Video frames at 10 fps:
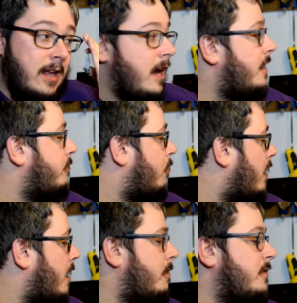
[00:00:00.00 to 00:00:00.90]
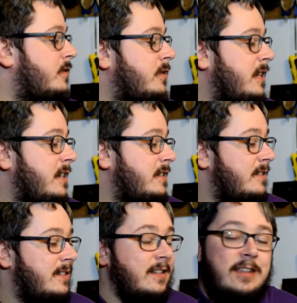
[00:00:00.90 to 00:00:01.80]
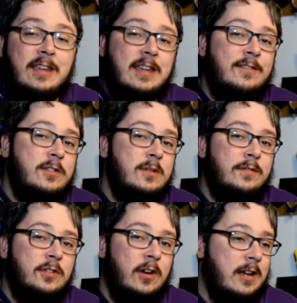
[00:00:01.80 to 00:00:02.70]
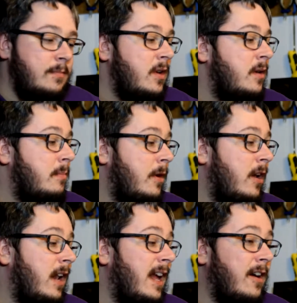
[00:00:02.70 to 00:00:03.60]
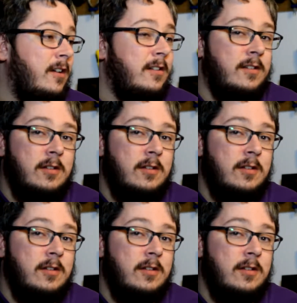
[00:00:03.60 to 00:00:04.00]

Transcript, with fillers: And what happens is it gives you enough time per layer